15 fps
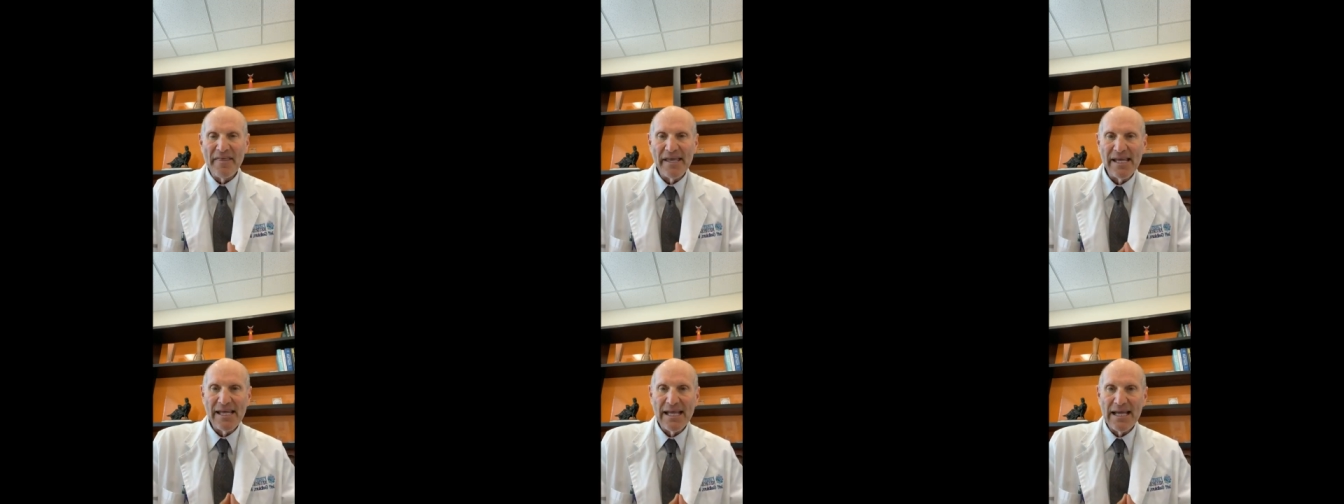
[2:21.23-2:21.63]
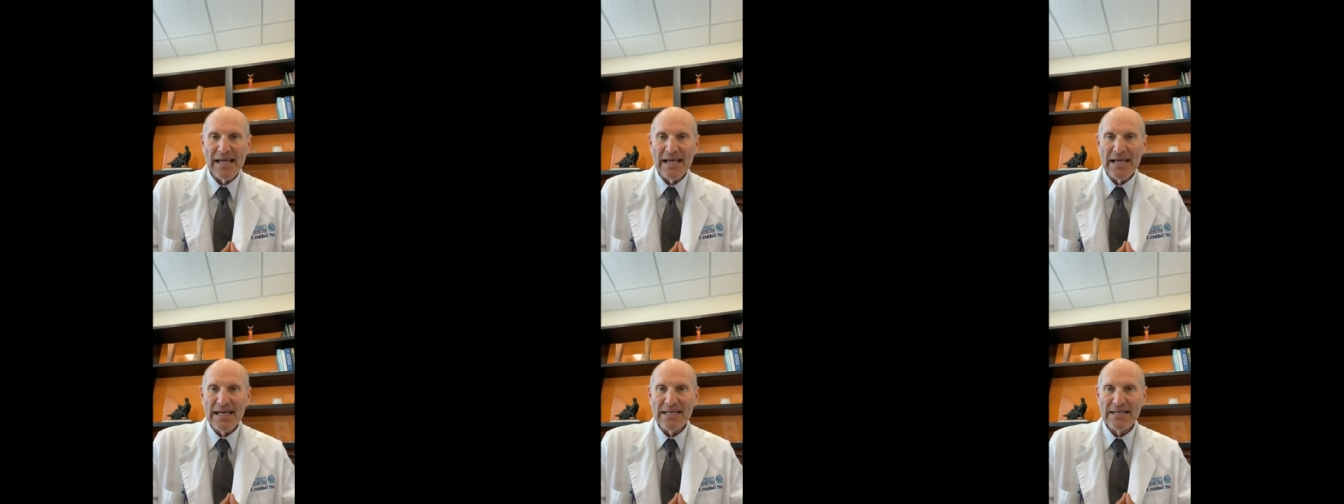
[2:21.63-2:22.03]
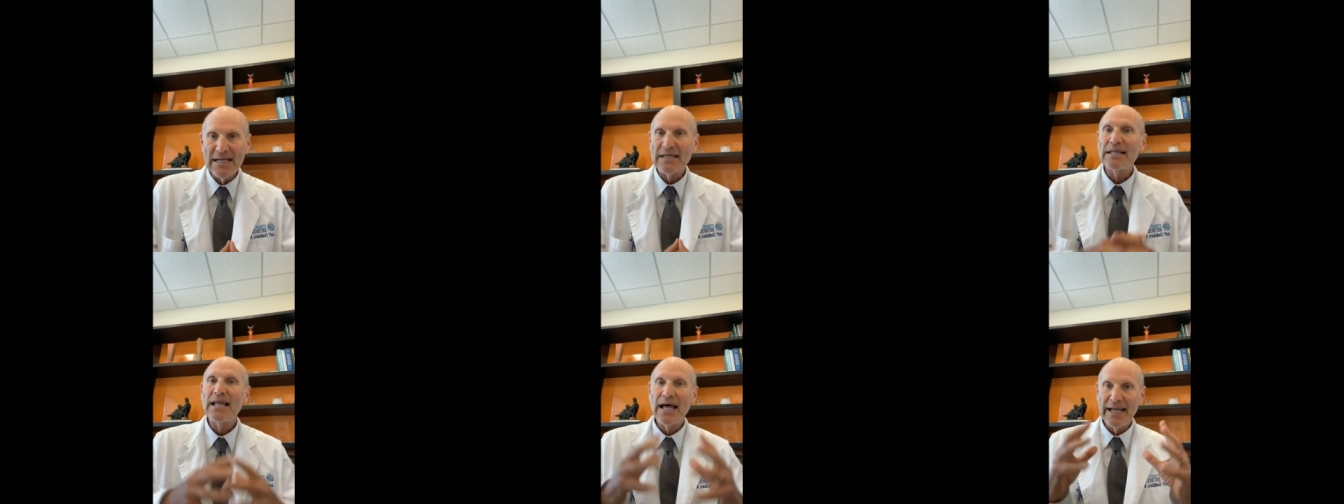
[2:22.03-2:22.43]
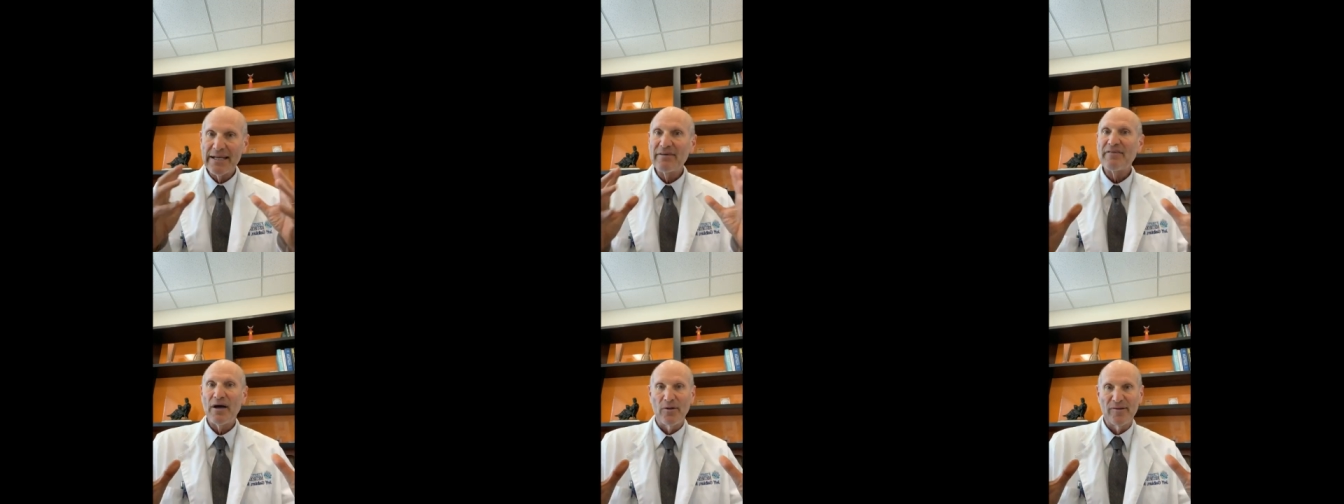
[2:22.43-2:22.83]
the
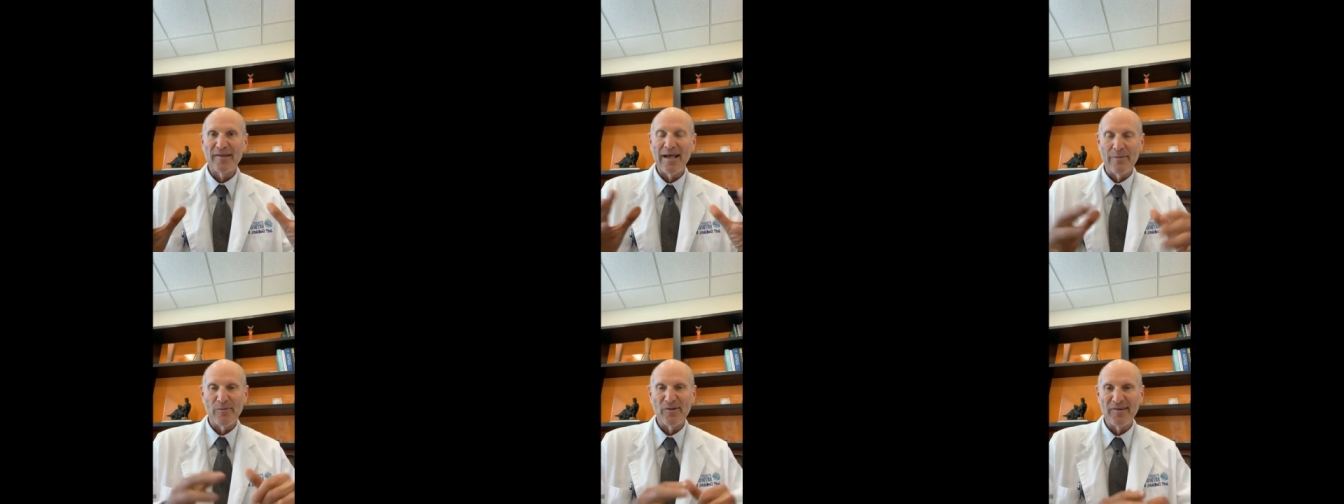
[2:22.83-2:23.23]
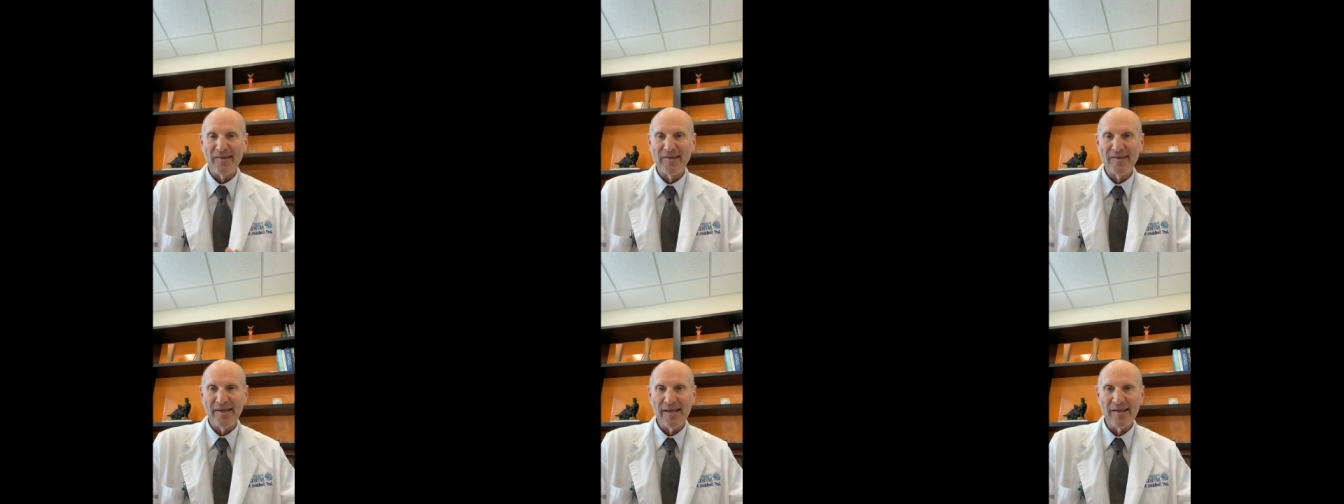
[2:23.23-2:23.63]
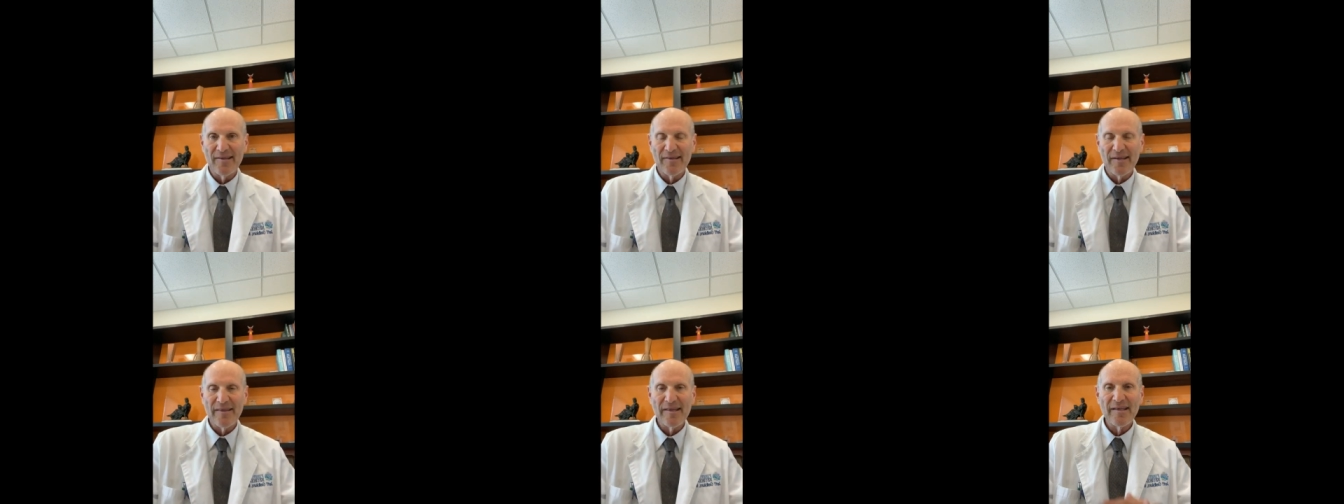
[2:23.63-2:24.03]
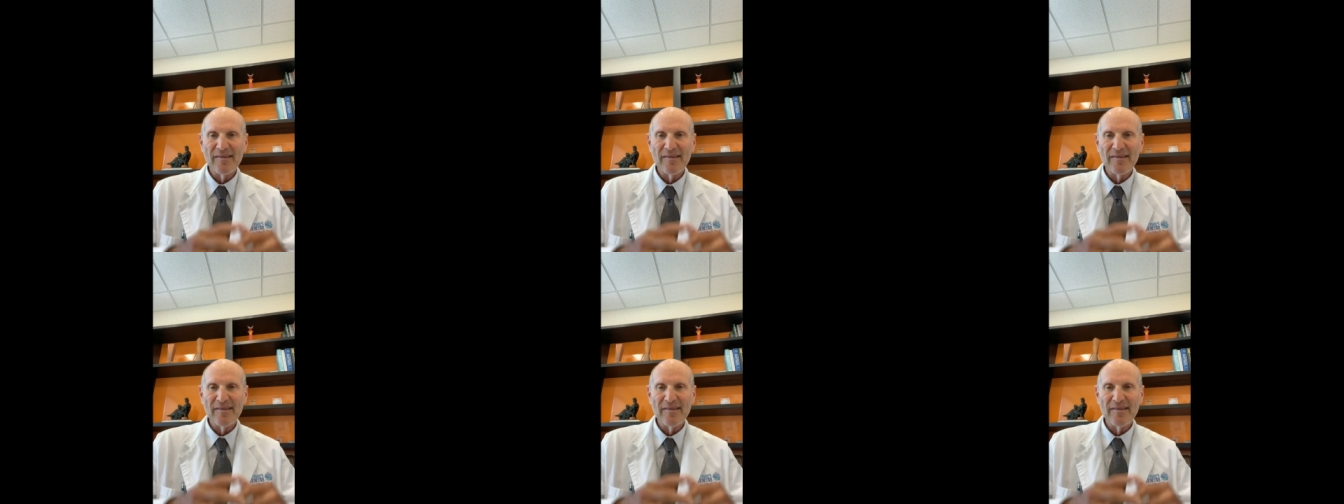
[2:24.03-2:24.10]
decline of Alzheimer's disease.